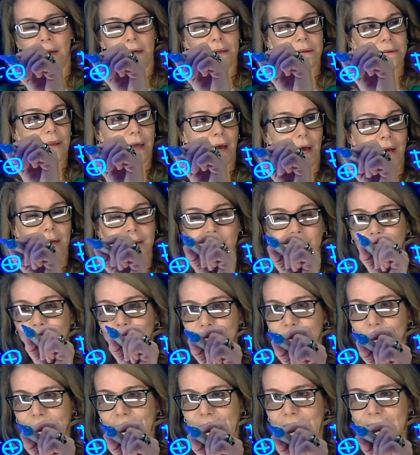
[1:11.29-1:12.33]
the number
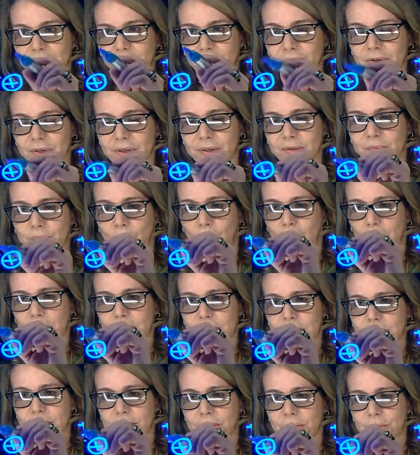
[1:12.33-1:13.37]
of electrons in bond
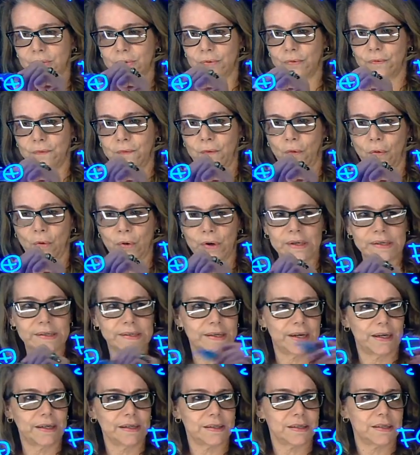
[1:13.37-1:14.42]
is 2, 4,
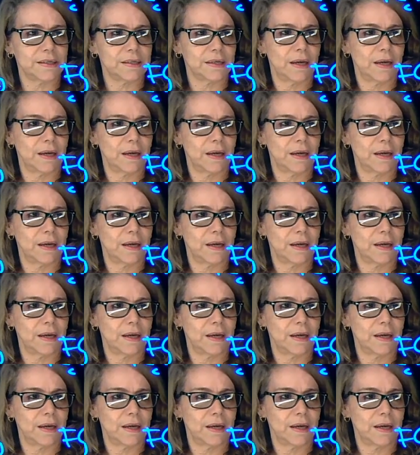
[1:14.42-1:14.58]
6,